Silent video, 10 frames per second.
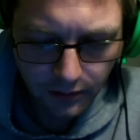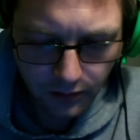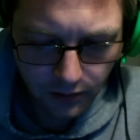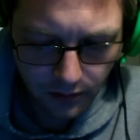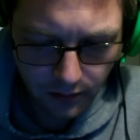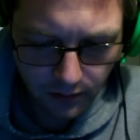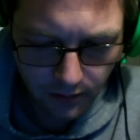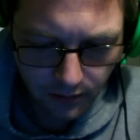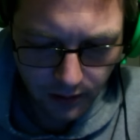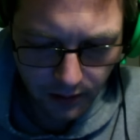
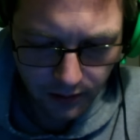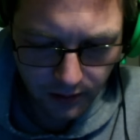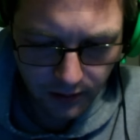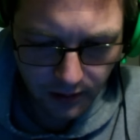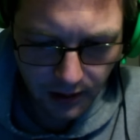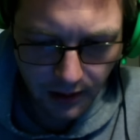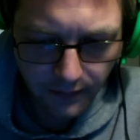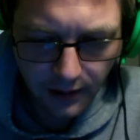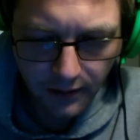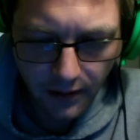So let's just give
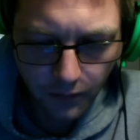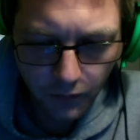it another